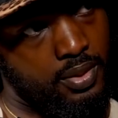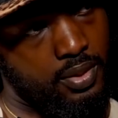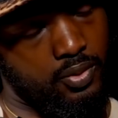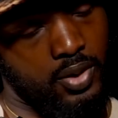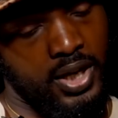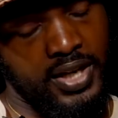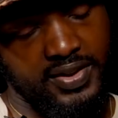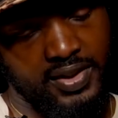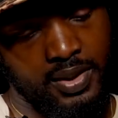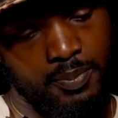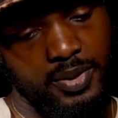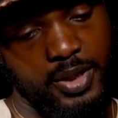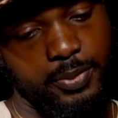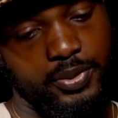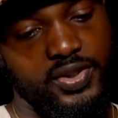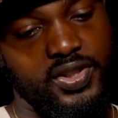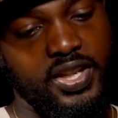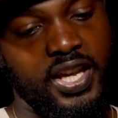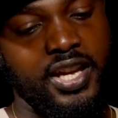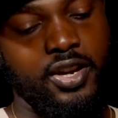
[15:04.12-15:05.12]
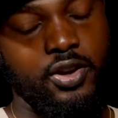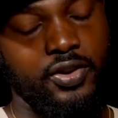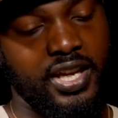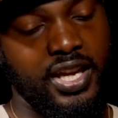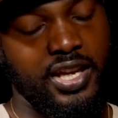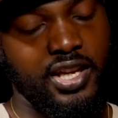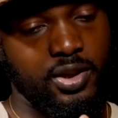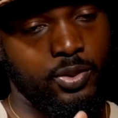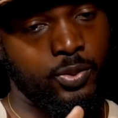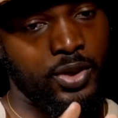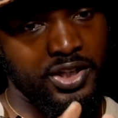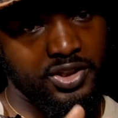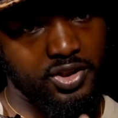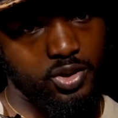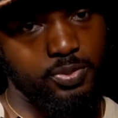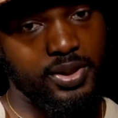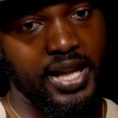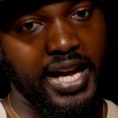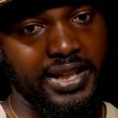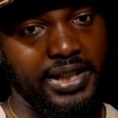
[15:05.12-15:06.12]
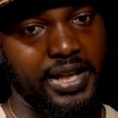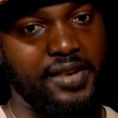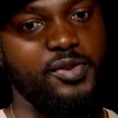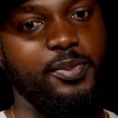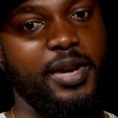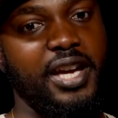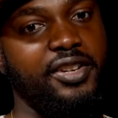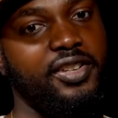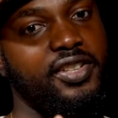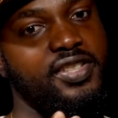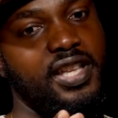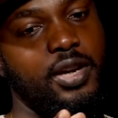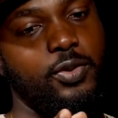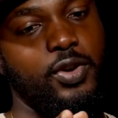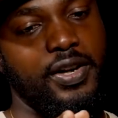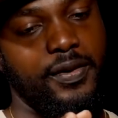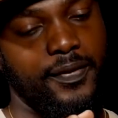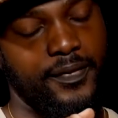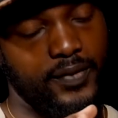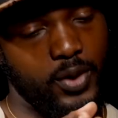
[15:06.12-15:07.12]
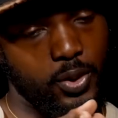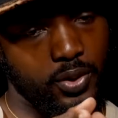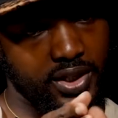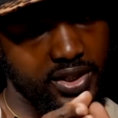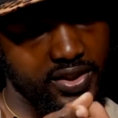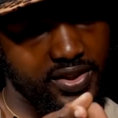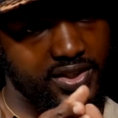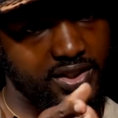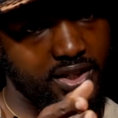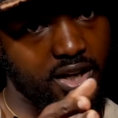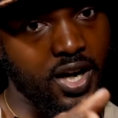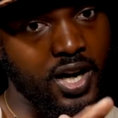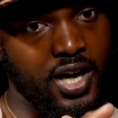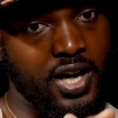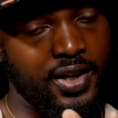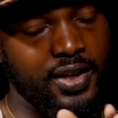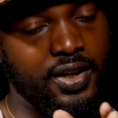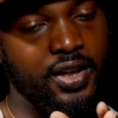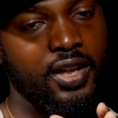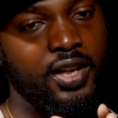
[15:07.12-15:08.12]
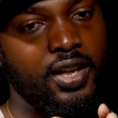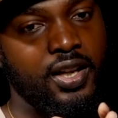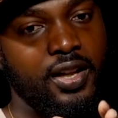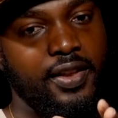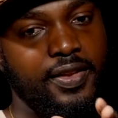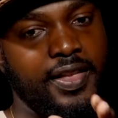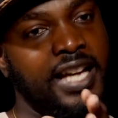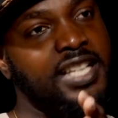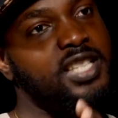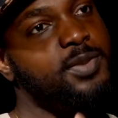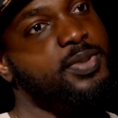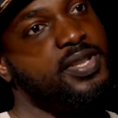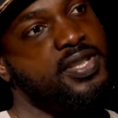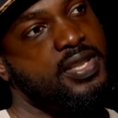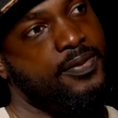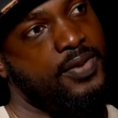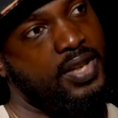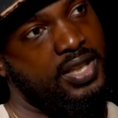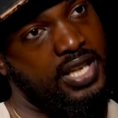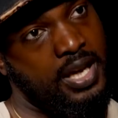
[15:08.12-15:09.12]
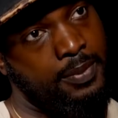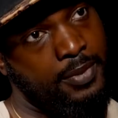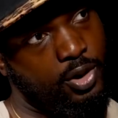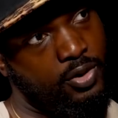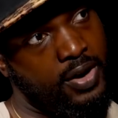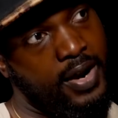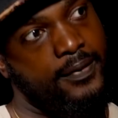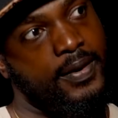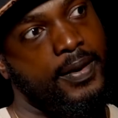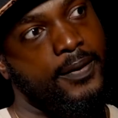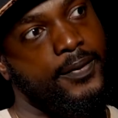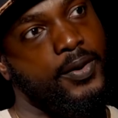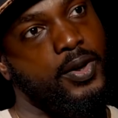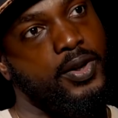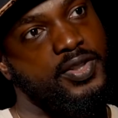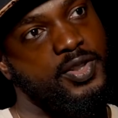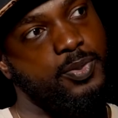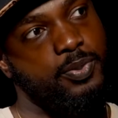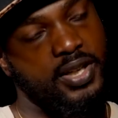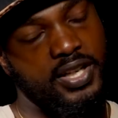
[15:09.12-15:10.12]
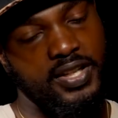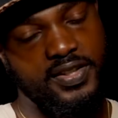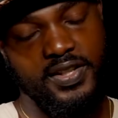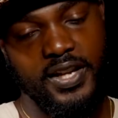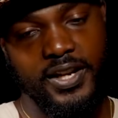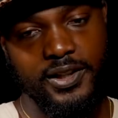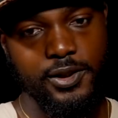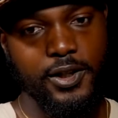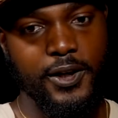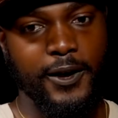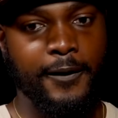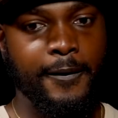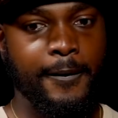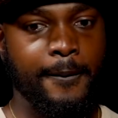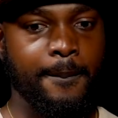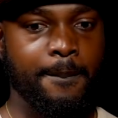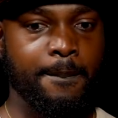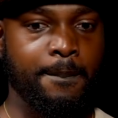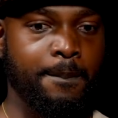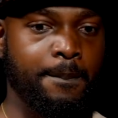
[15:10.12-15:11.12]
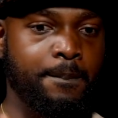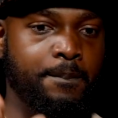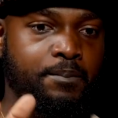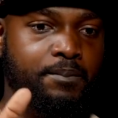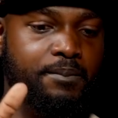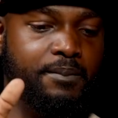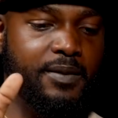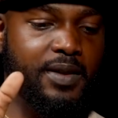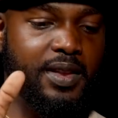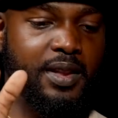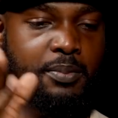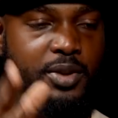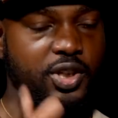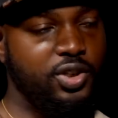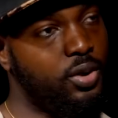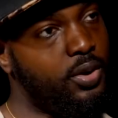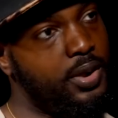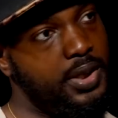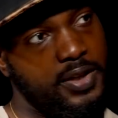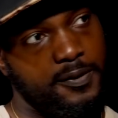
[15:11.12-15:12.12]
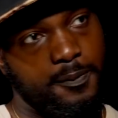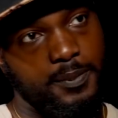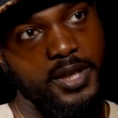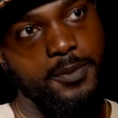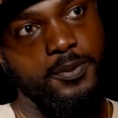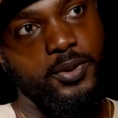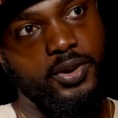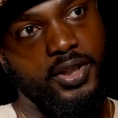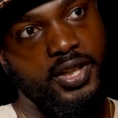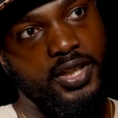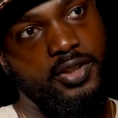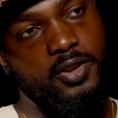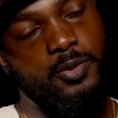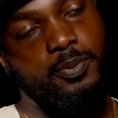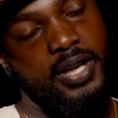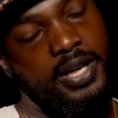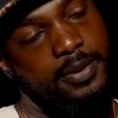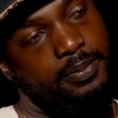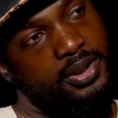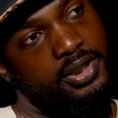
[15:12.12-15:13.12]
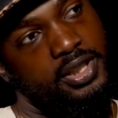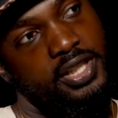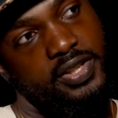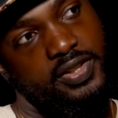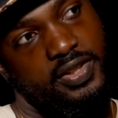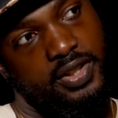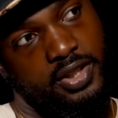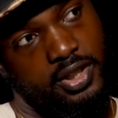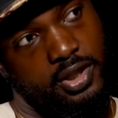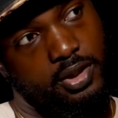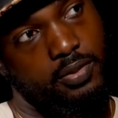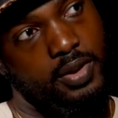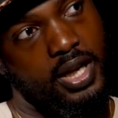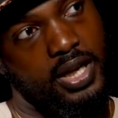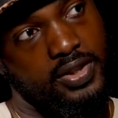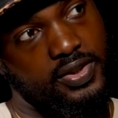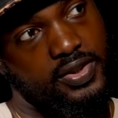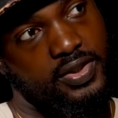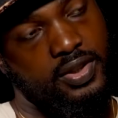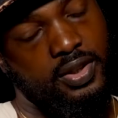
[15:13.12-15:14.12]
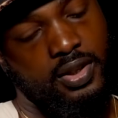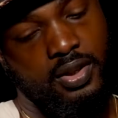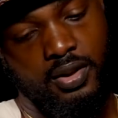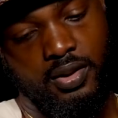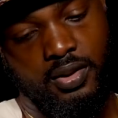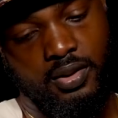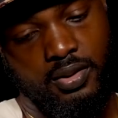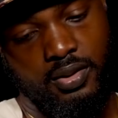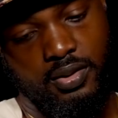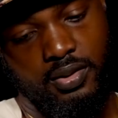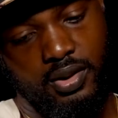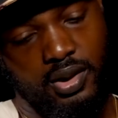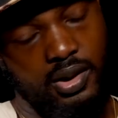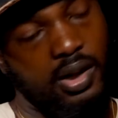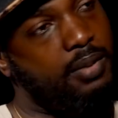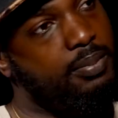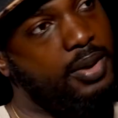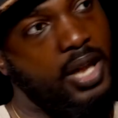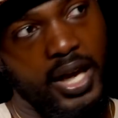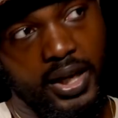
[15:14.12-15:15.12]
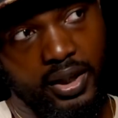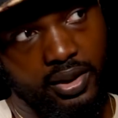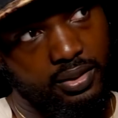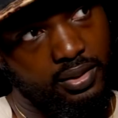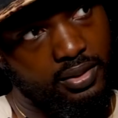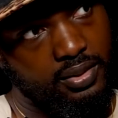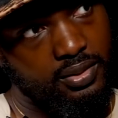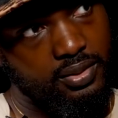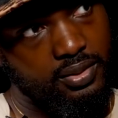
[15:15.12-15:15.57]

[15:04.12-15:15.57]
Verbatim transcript: mm-hmm. right? Some people say, okay, they want to do Black Lives Matter because they want to focus on that specific demographic first. But it's like, look, the majority of people killed by police in the US are not black,